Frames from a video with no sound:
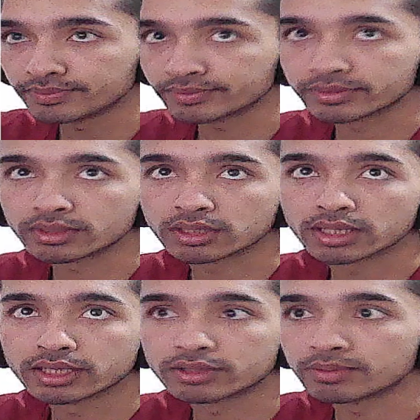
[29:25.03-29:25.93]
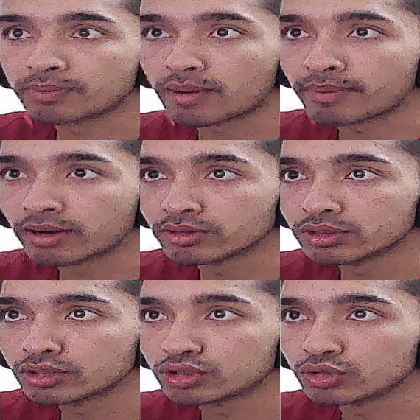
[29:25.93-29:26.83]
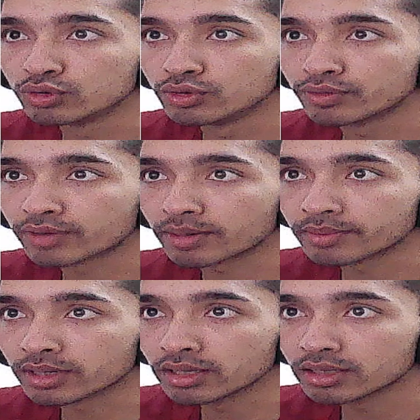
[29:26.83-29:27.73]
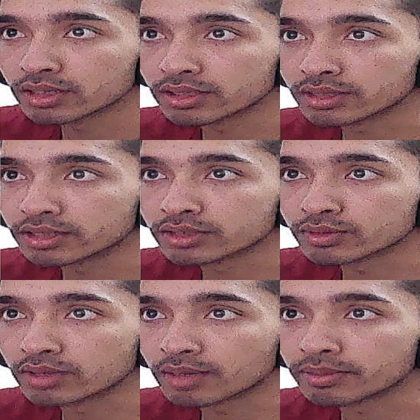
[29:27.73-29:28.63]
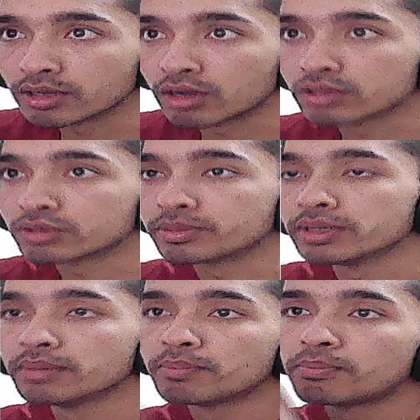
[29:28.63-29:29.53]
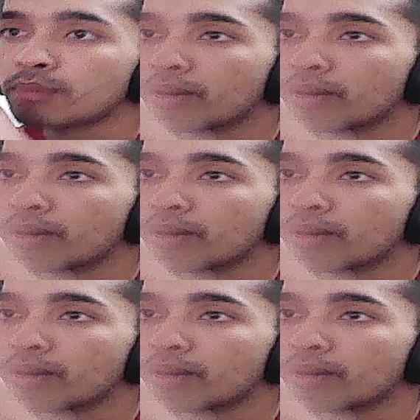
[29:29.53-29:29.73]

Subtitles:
Okay, it will pop out 2 from the, this will also be popped